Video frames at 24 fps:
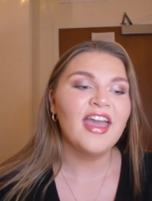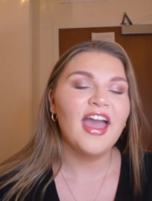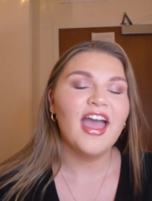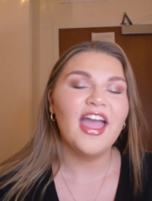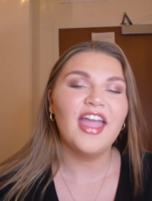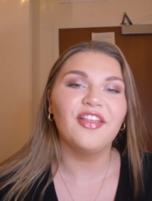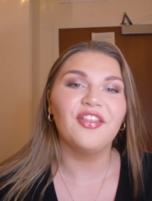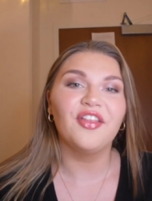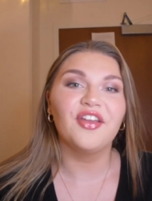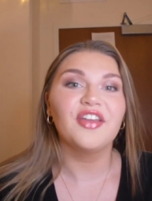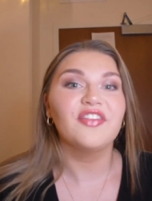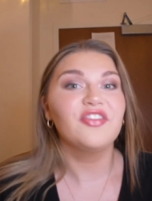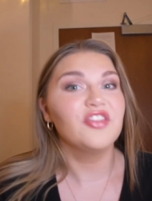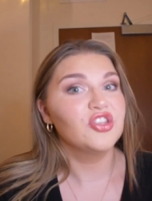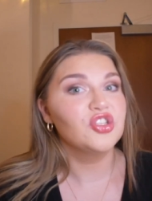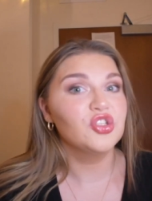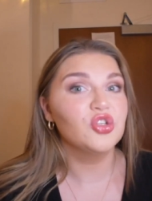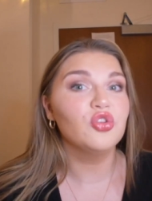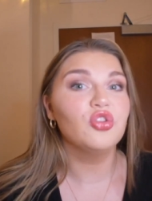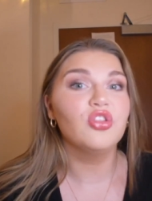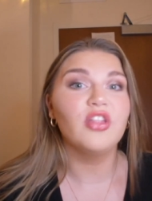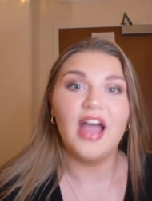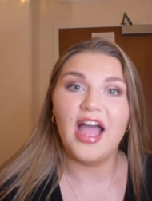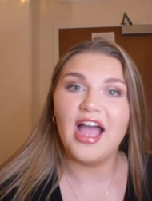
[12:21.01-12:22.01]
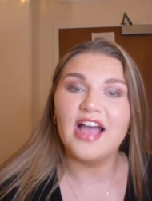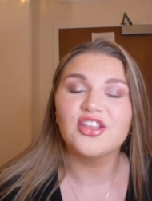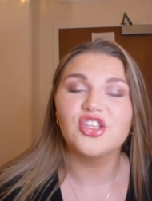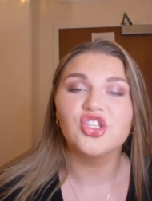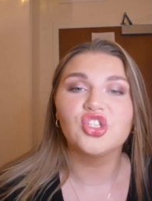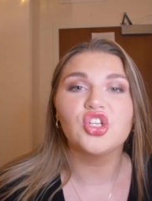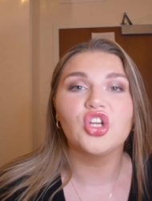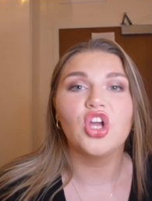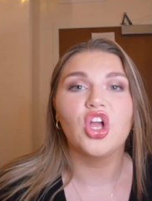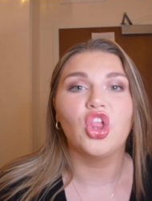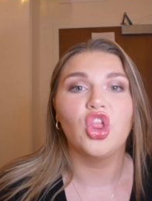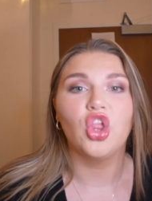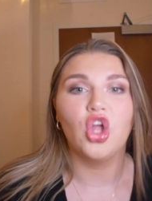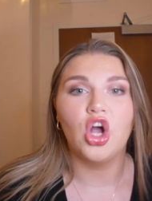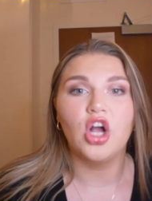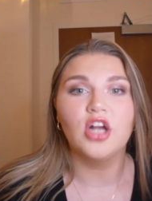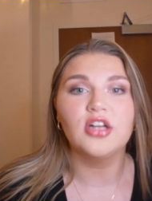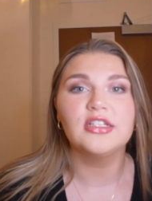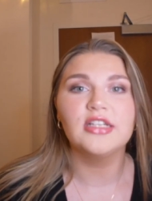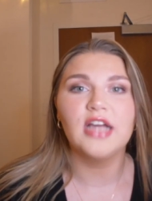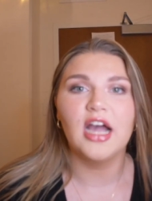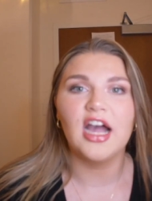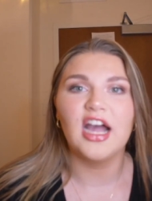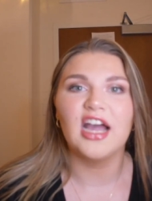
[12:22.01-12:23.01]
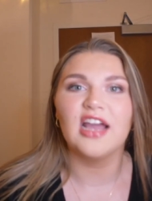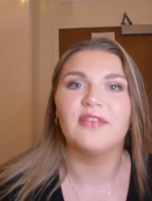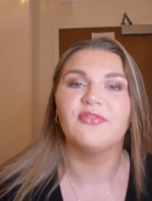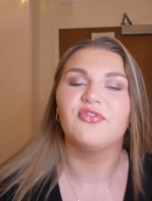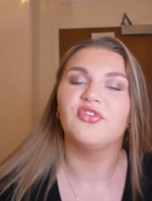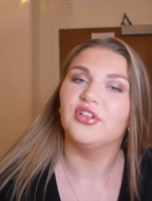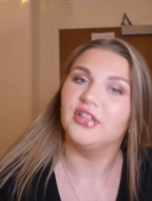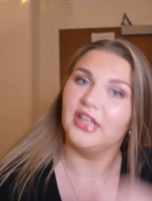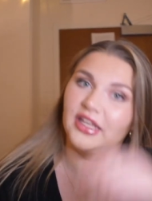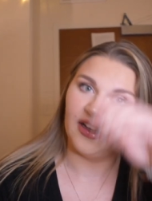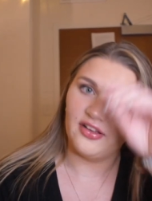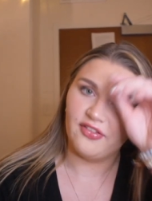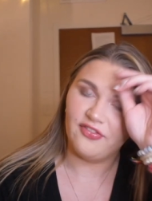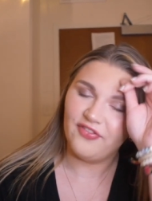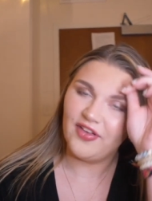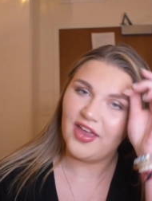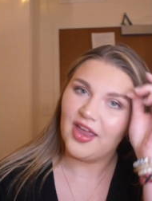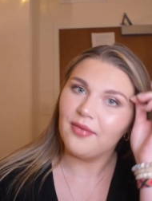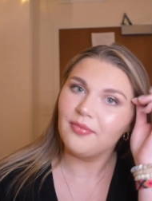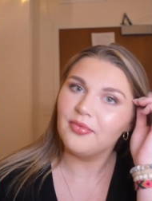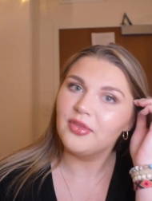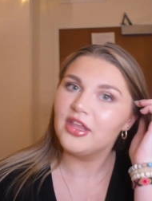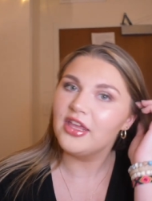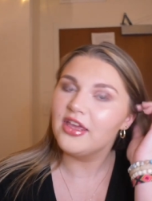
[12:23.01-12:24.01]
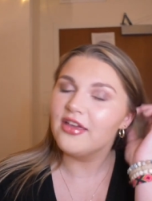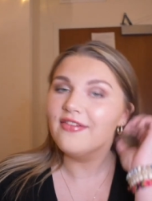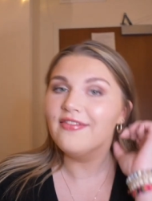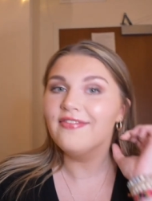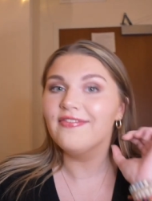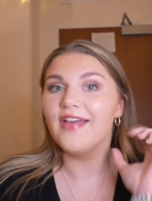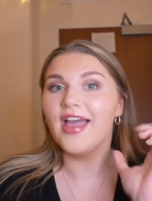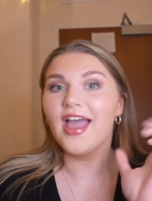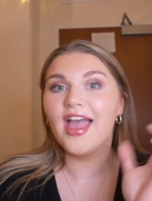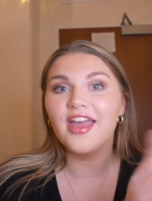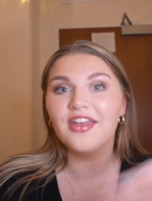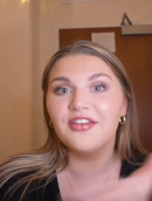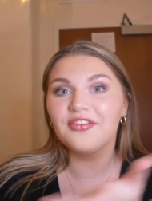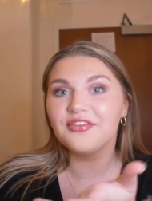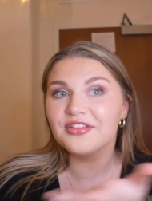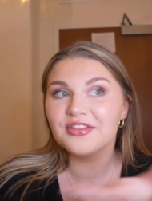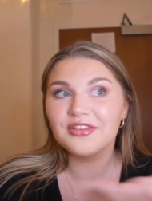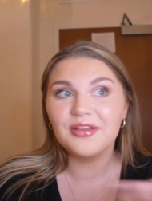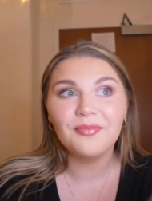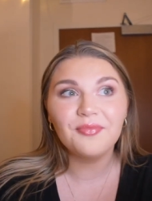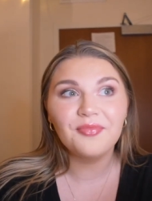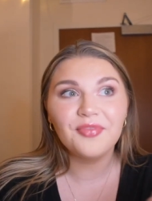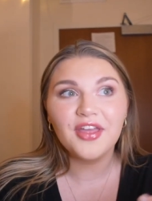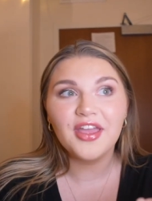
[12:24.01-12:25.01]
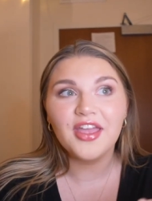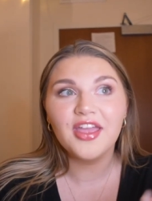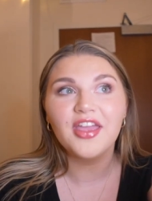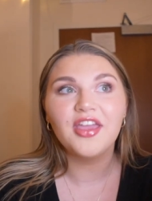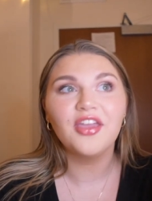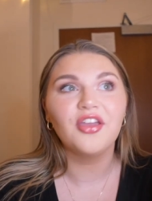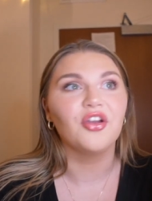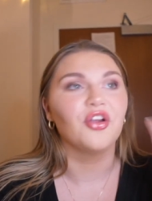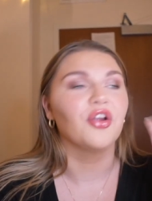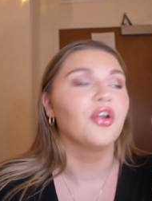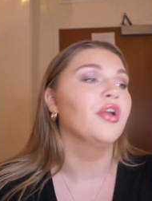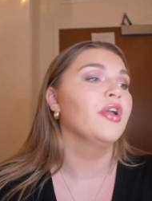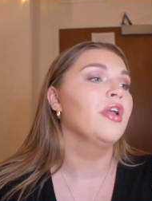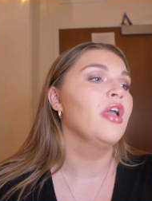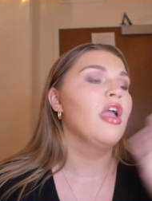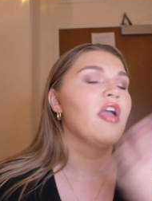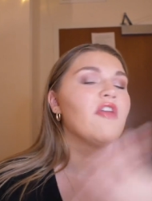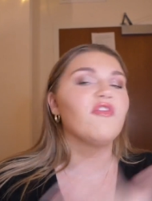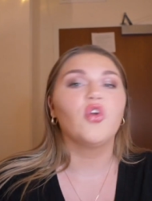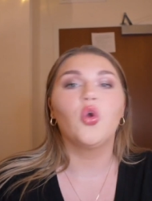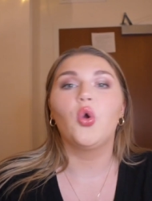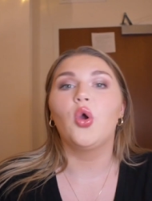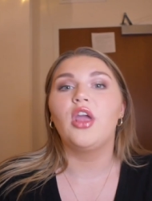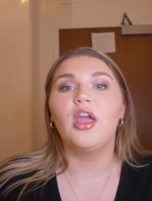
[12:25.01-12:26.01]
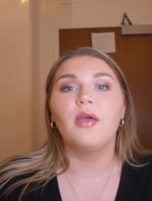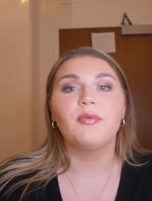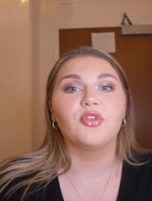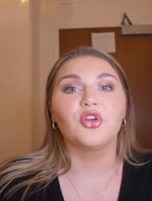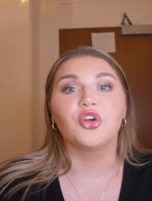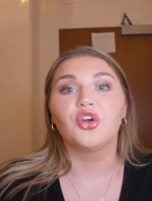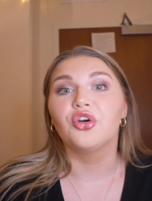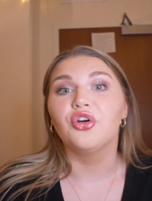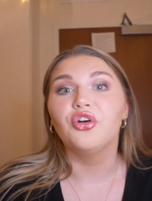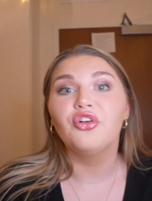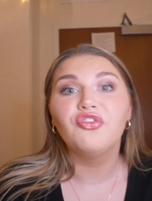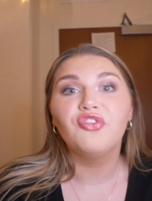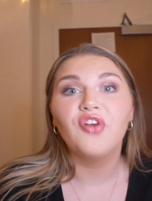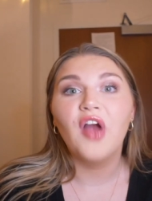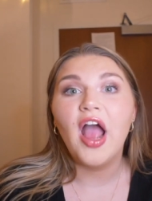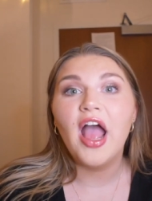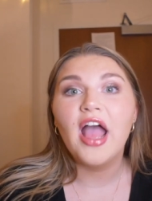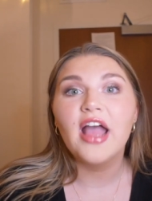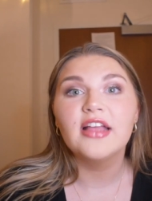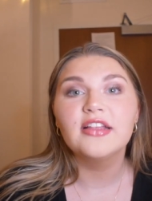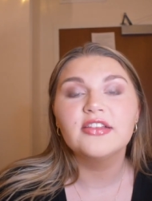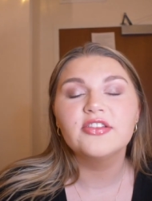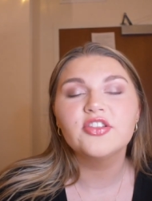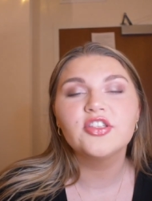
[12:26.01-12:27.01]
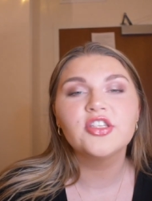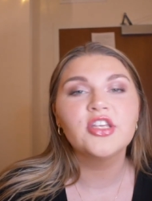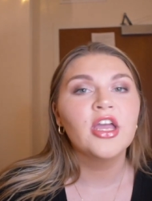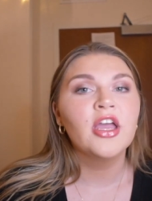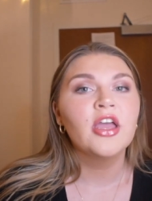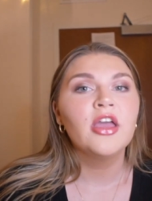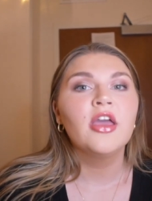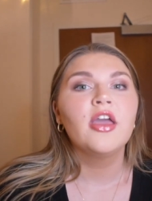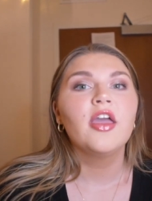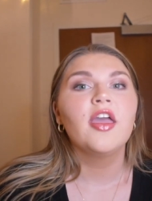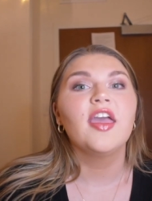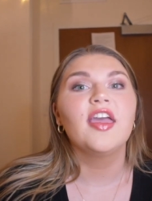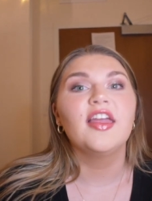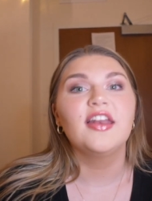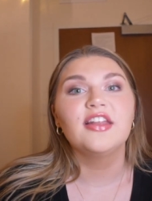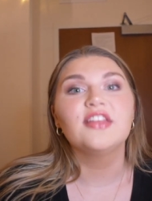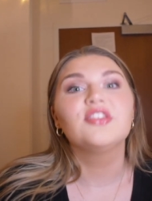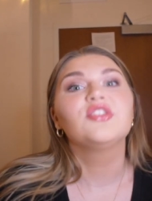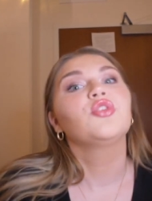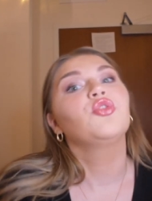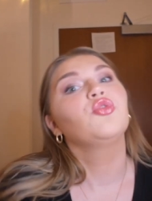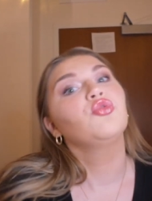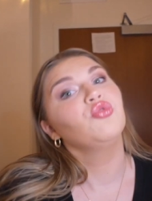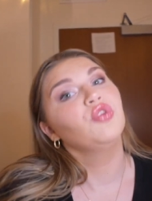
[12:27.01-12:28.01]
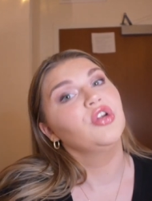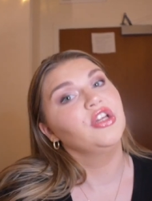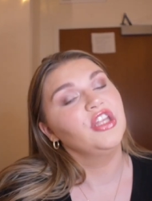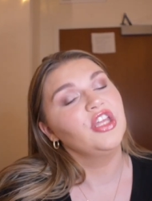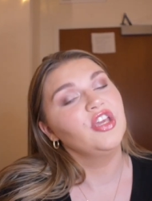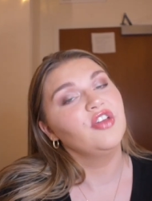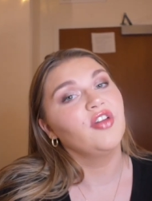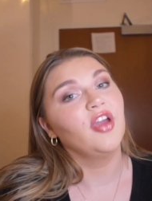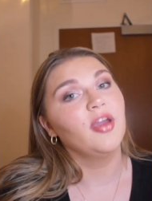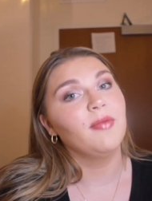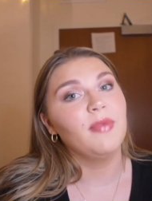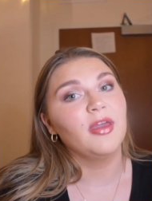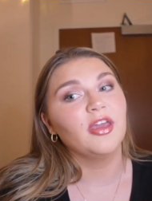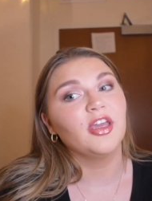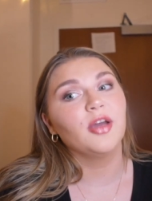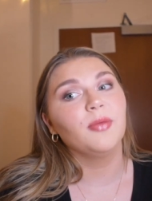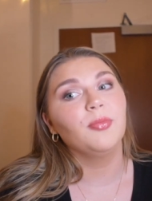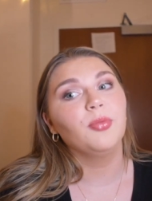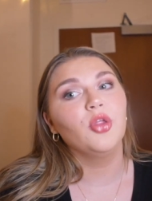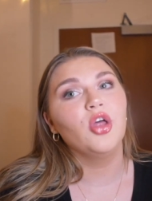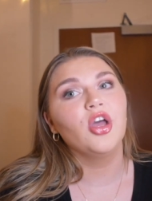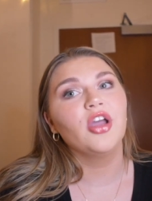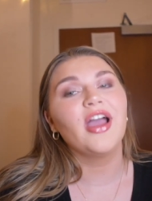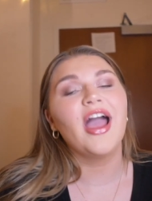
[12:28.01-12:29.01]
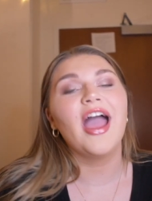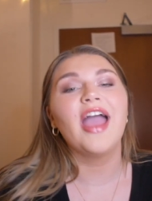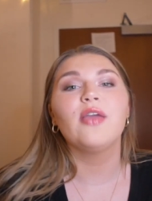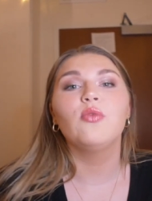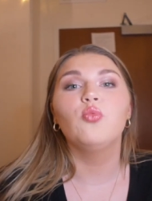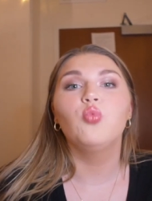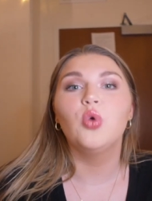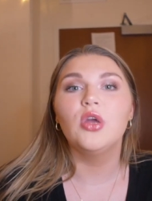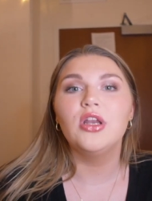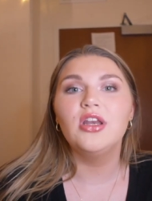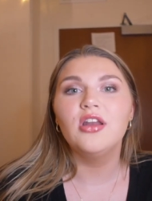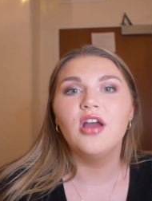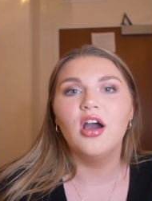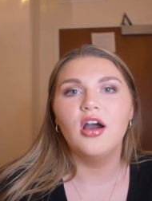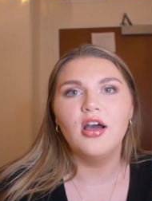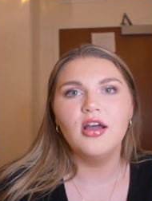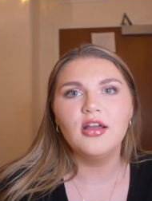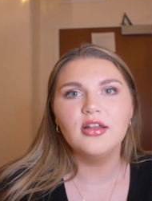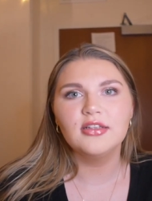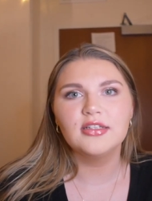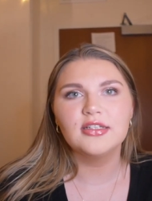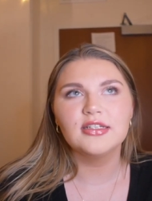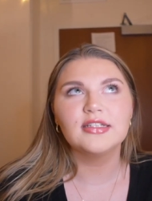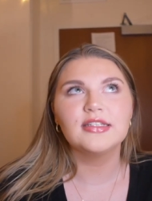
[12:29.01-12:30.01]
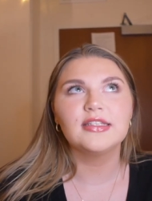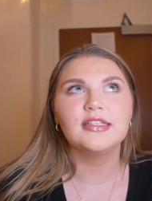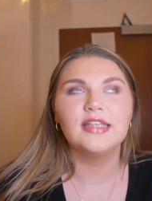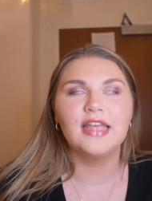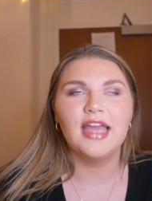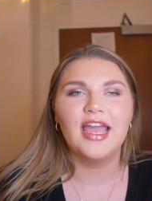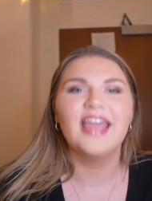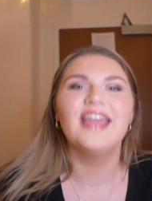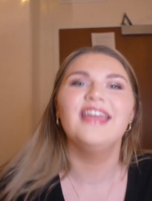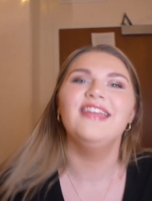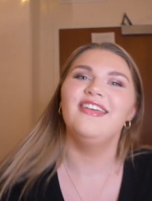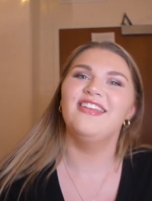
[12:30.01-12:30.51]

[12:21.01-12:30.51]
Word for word: I look and this will last a long time for like a family event or something or you're going out with girlfriends it is a really great makeup look. I would not say